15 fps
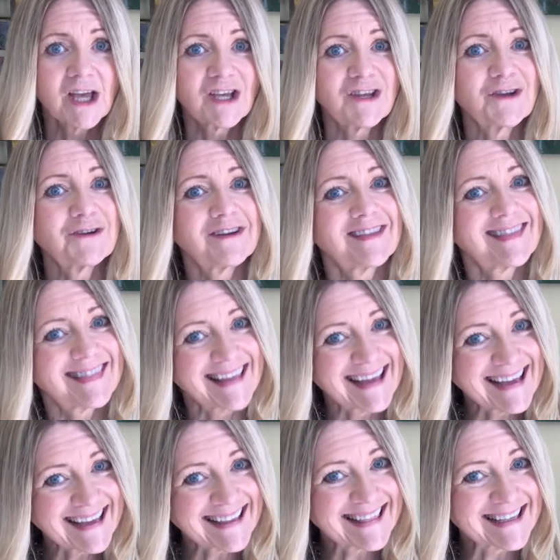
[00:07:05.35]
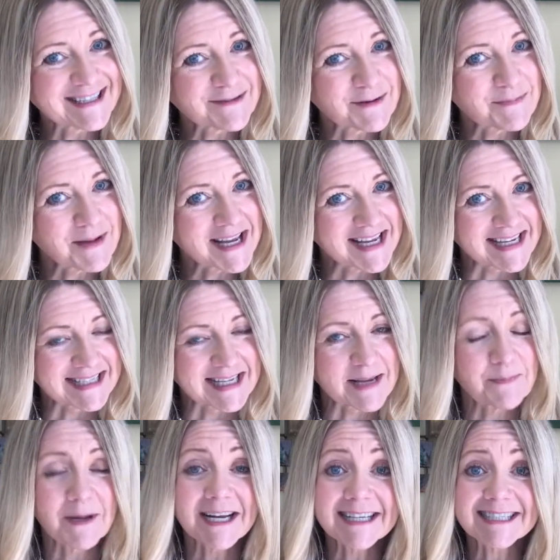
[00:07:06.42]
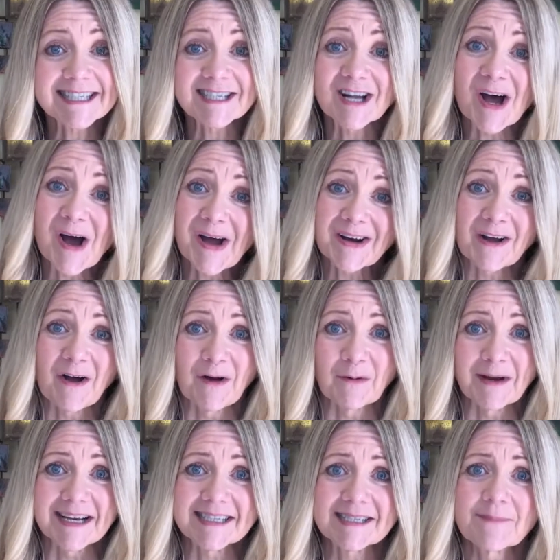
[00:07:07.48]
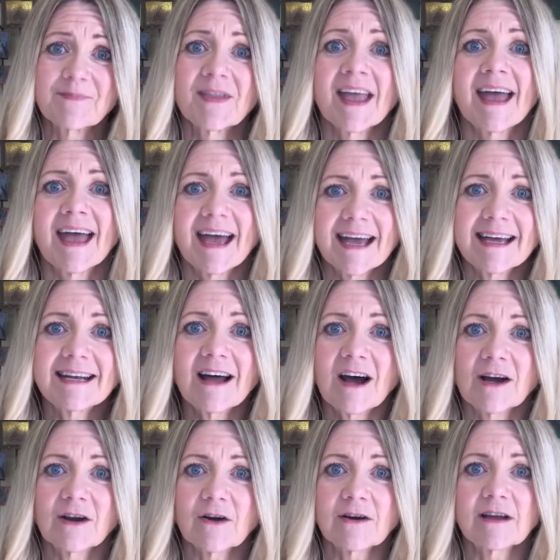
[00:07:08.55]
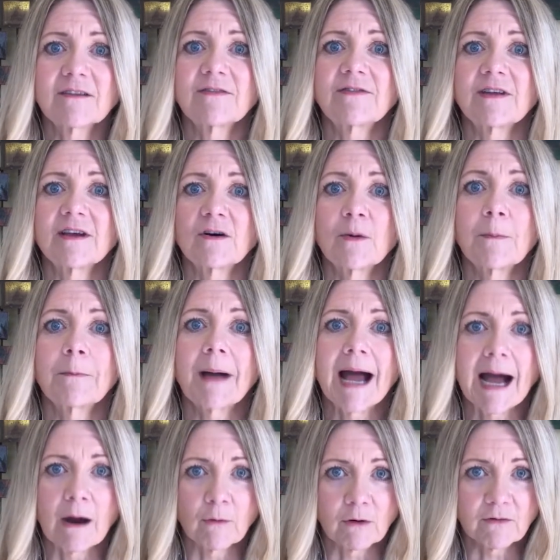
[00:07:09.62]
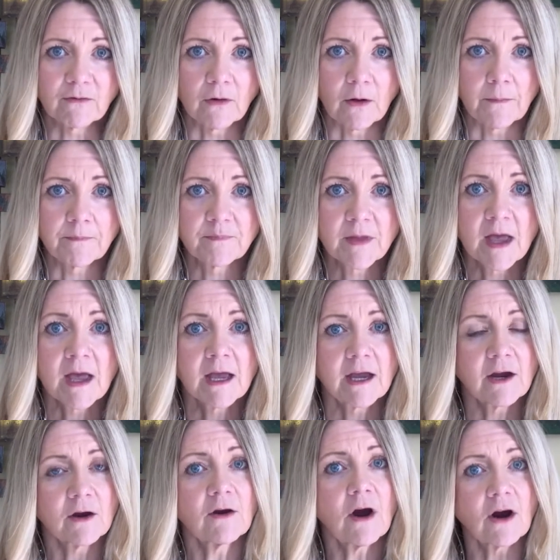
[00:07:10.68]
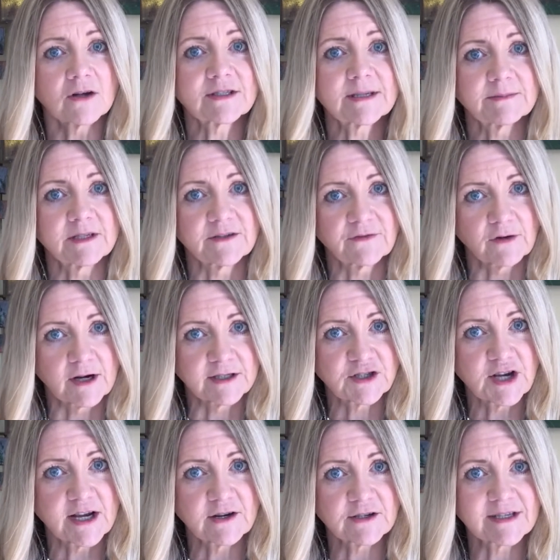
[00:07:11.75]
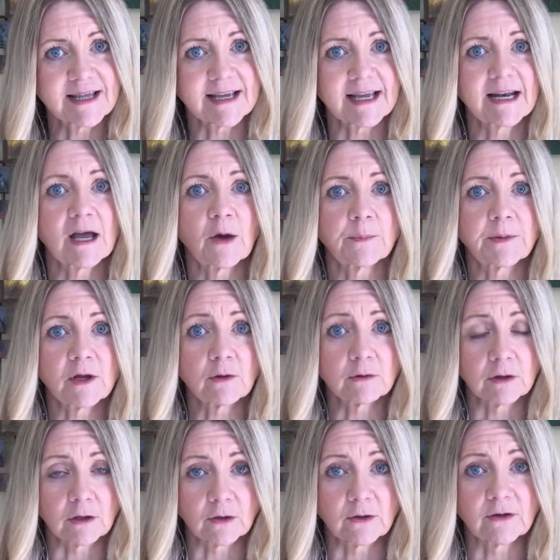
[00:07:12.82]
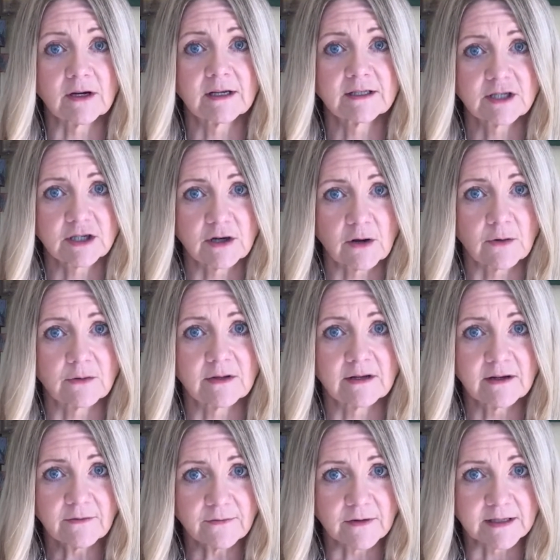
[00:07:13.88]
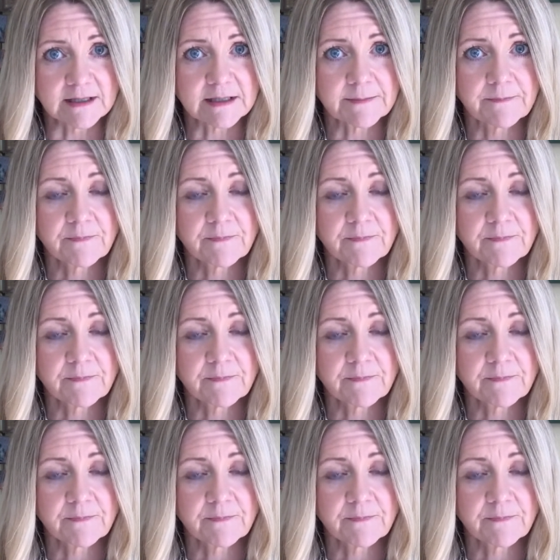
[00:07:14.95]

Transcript: You'd think this would be easy, but it's not always. Head hunger can feel powerful. Here are some differentiators that can help you learn to know the difference.